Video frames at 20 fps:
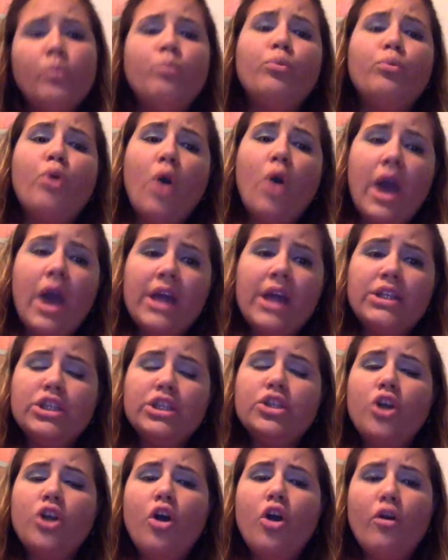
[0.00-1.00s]

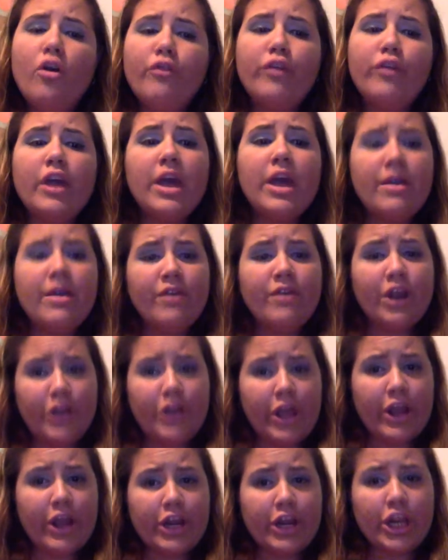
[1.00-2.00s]
ProHygiene offers a
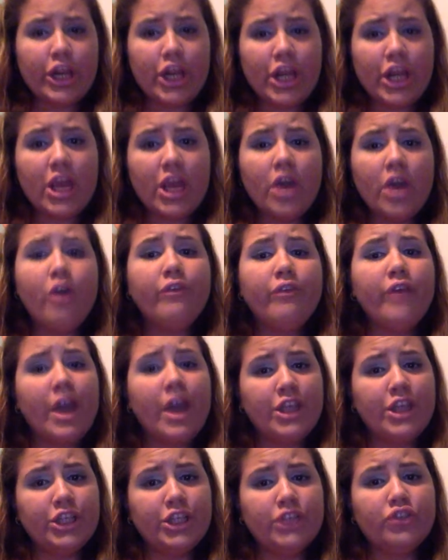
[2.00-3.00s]
variety of
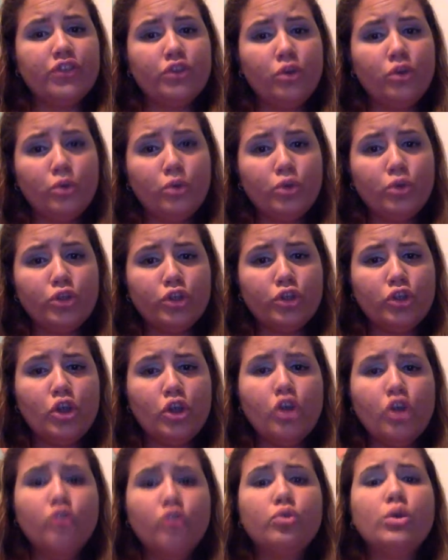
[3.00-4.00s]
hygiene solutions
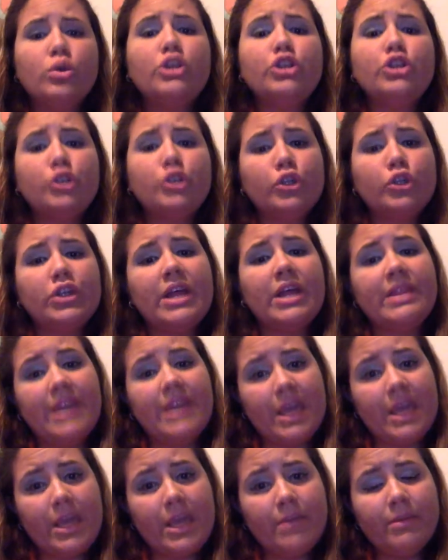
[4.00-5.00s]
to ensure that the
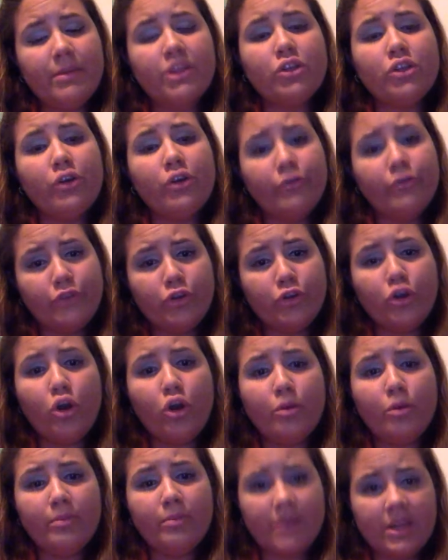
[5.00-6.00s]
image of your
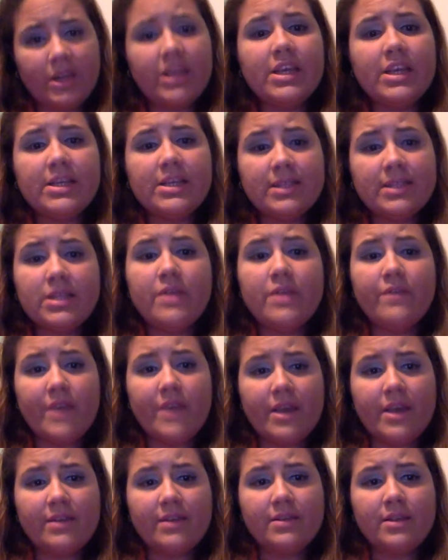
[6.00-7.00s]
company is the
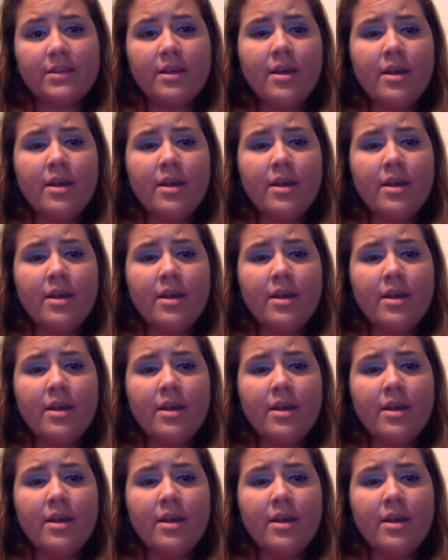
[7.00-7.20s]
best.